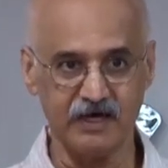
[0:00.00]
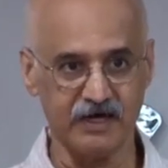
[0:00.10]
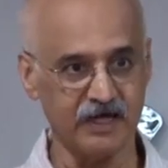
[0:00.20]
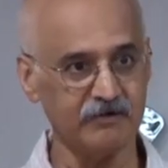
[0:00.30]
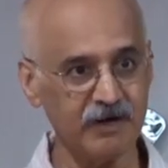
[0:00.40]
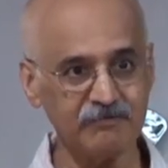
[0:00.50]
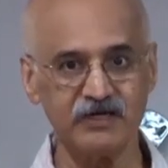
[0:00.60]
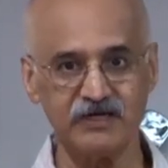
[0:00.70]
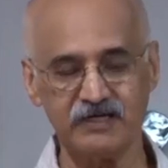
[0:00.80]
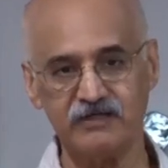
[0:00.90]
And I
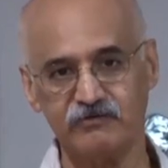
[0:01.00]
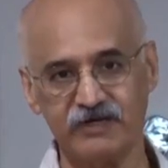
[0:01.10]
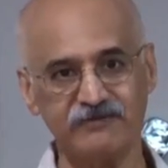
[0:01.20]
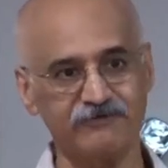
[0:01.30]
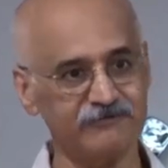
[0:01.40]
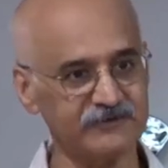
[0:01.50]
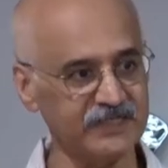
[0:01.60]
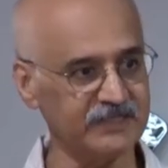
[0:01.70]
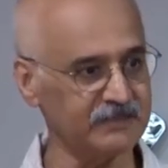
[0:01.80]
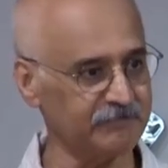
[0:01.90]
remember in
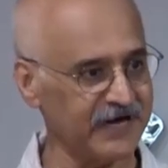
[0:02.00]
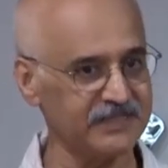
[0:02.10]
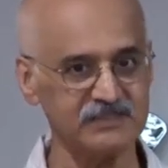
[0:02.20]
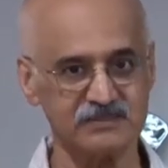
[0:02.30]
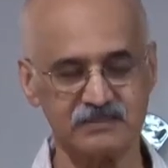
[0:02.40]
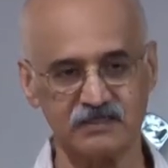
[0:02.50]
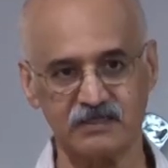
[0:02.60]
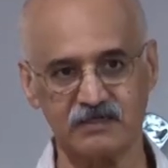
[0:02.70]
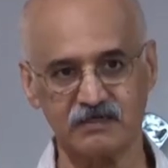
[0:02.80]
2015, the Paris